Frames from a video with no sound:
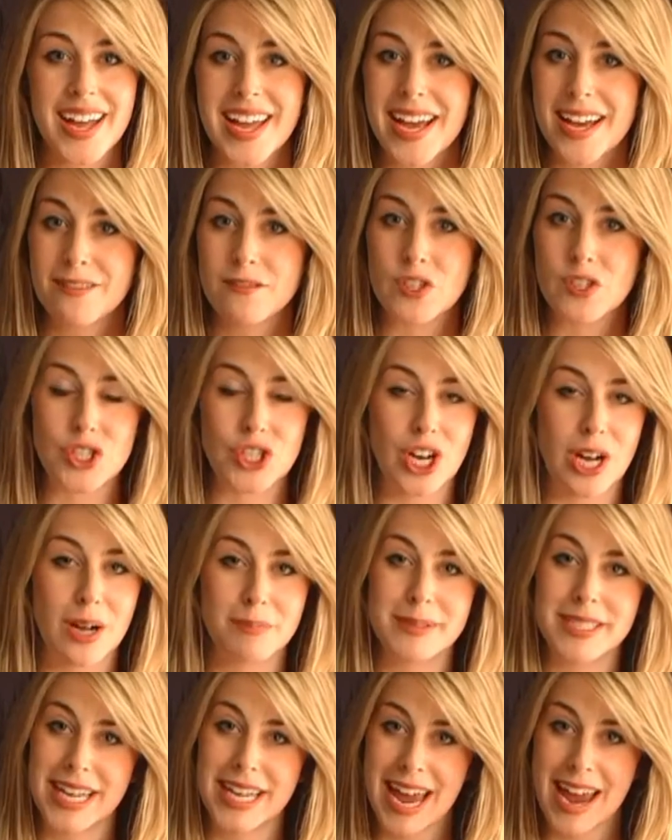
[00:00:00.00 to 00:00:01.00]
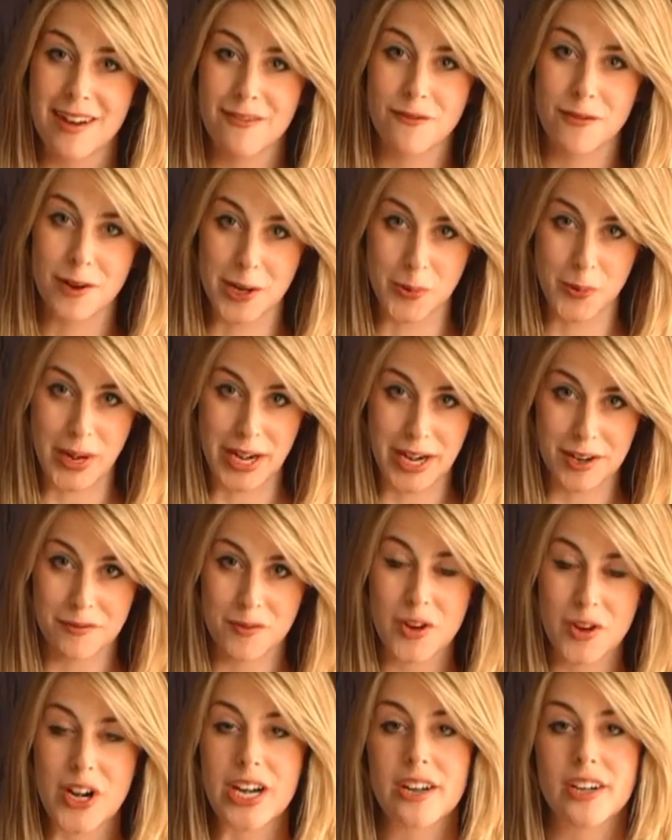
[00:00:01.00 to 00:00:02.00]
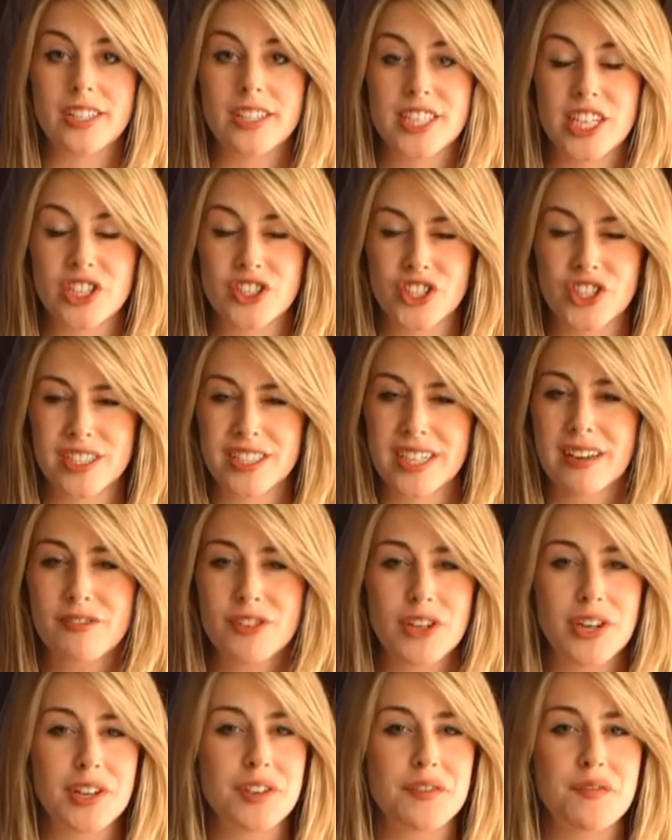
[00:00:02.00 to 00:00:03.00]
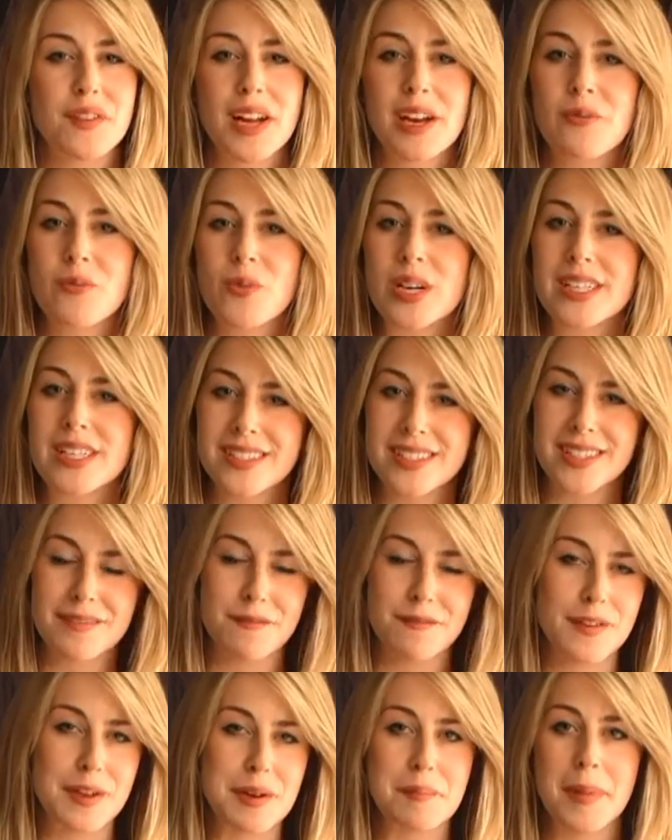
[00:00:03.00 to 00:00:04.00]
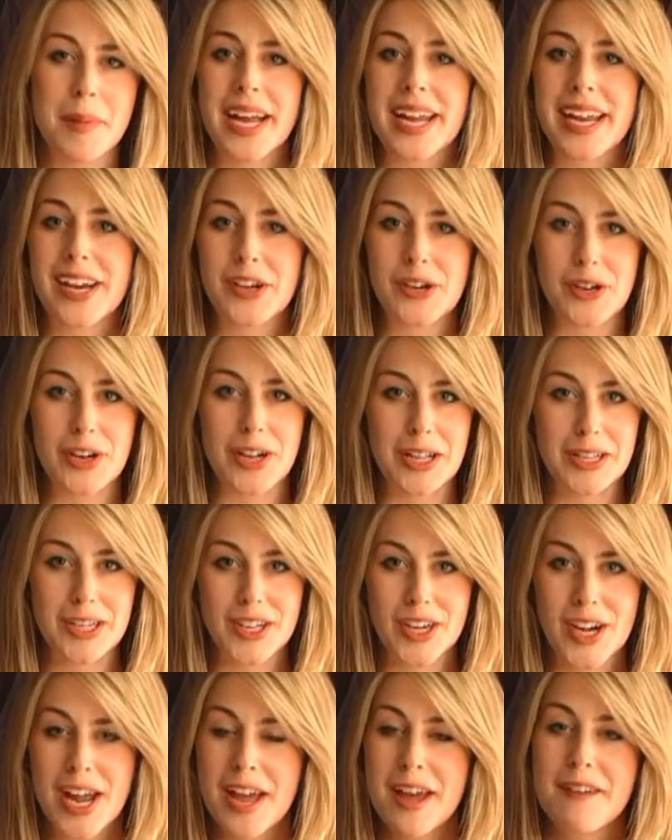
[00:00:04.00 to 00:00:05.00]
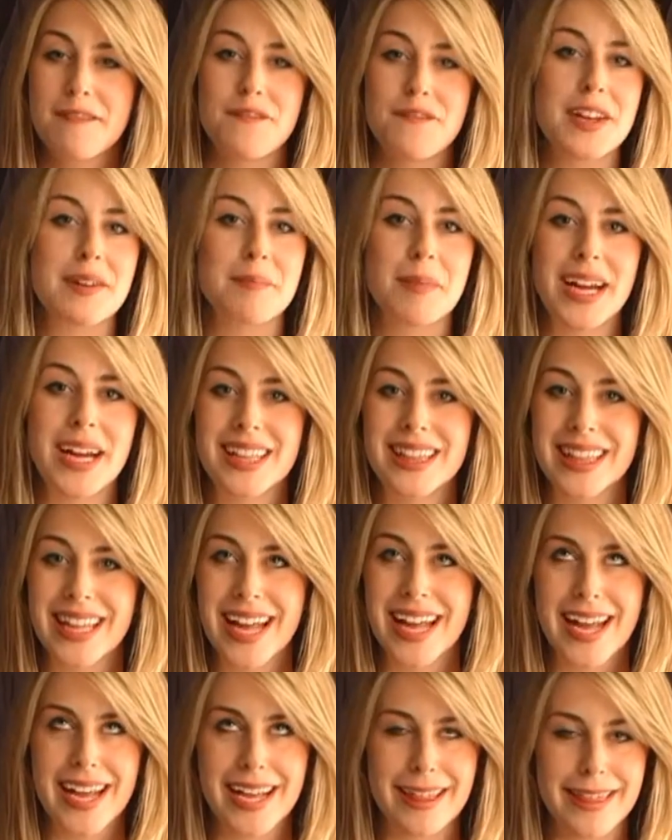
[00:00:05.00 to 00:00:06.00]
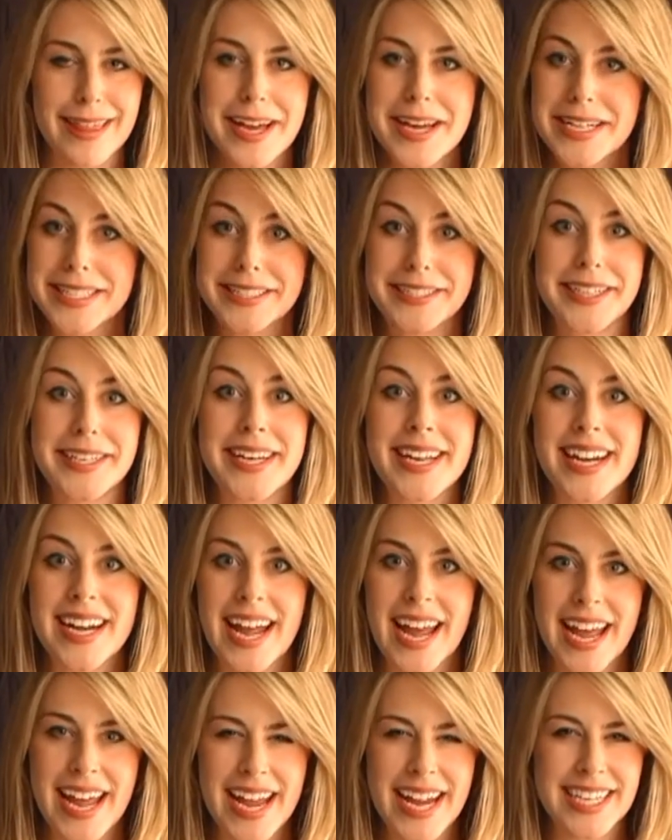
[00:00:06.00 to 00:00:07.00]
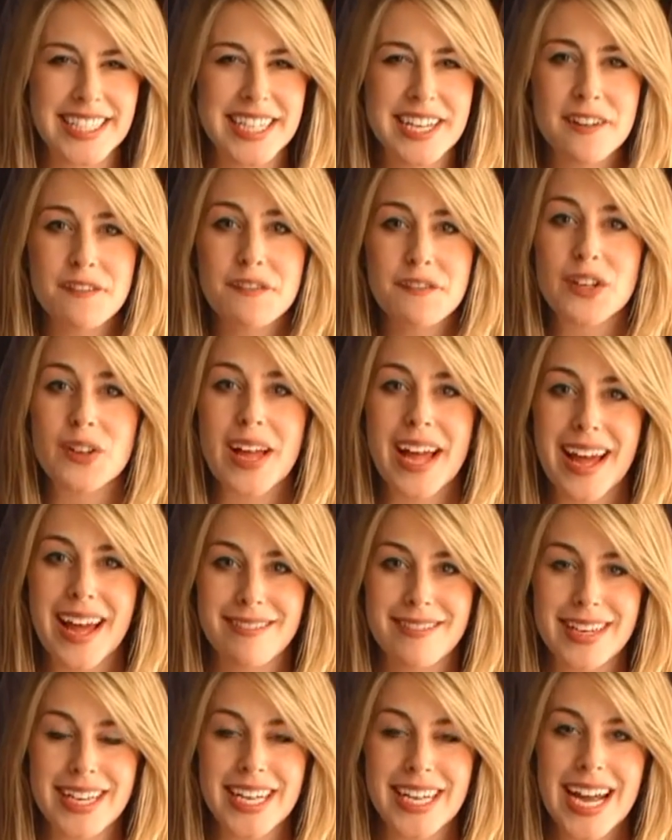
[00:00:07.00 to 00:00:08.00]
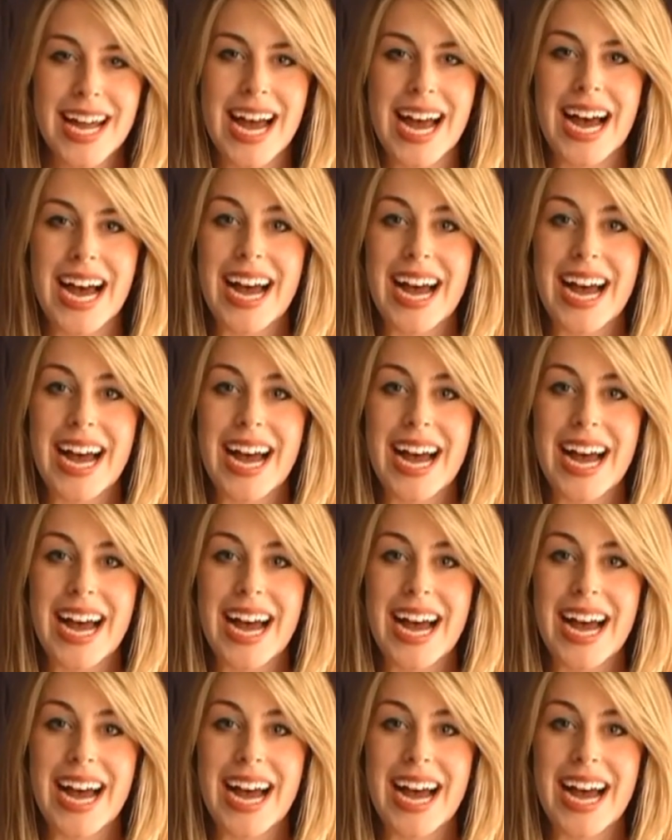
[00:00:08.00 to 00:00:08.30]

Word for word: I have shopped everywhere for hair extensions. I've tried to find ones that fit my hair color, fit my length, didn't hang, didn't feel heavy.